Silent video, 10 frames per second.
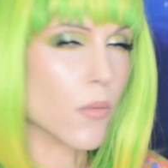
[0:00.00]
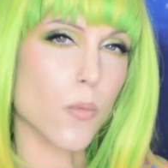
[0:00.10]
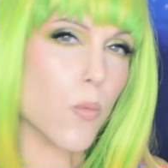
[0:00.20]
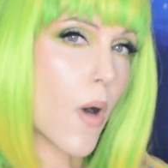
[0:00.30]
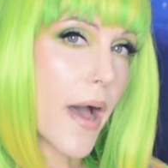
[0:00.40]

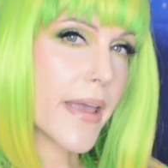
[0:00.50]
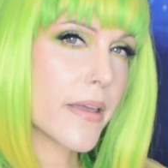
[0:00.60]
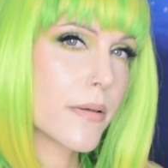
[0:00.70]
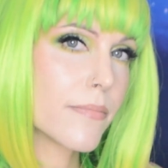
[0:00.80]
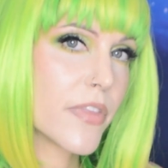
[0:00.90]

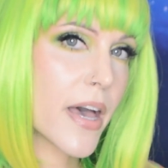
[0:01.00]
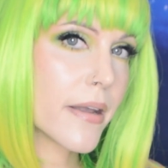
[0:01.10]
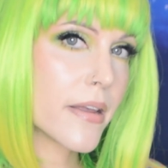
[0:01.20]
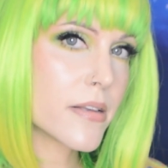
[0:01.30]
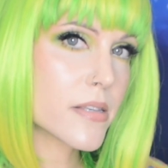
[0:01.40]
why that
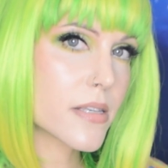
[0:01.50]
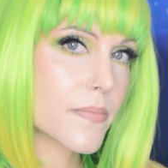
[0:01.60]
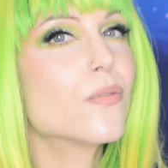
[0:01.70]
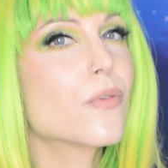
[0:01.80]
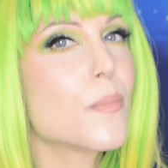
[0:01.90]
is?
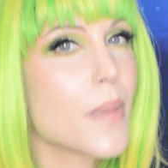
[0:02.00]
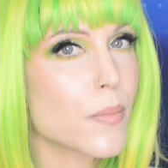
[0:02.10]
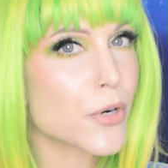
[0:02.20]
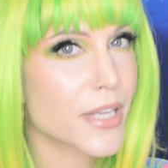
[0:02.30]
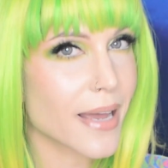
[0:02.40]

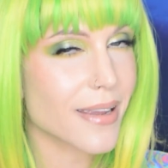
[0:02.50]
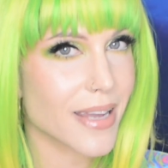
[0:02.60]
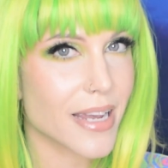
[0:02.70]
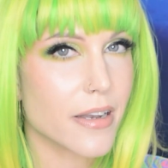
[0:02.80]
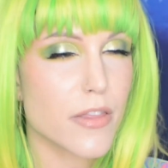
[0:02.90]
Remember yet again